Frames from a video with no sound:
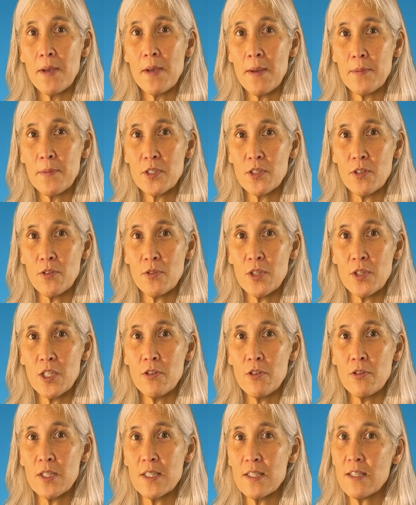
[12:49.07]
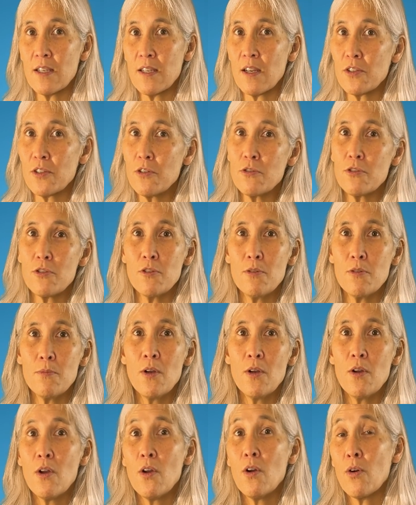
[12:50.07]
episode that you can see on YouTube
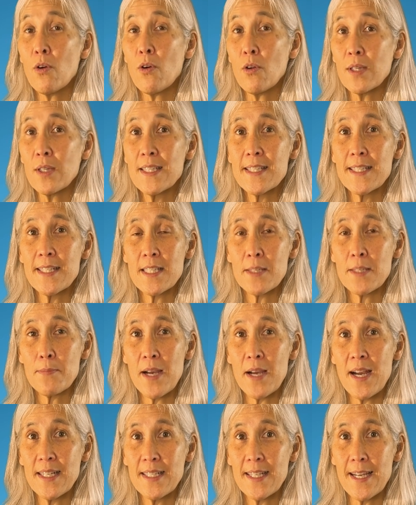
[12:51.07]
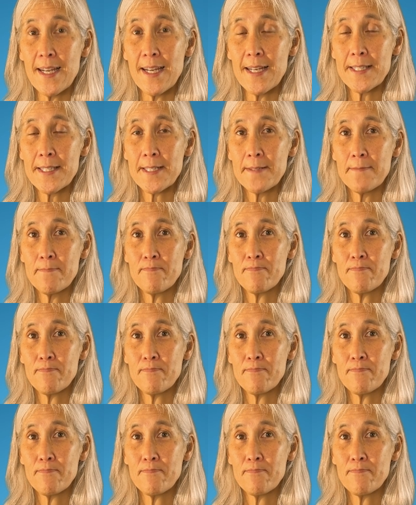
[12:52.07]
or listen as a podcast.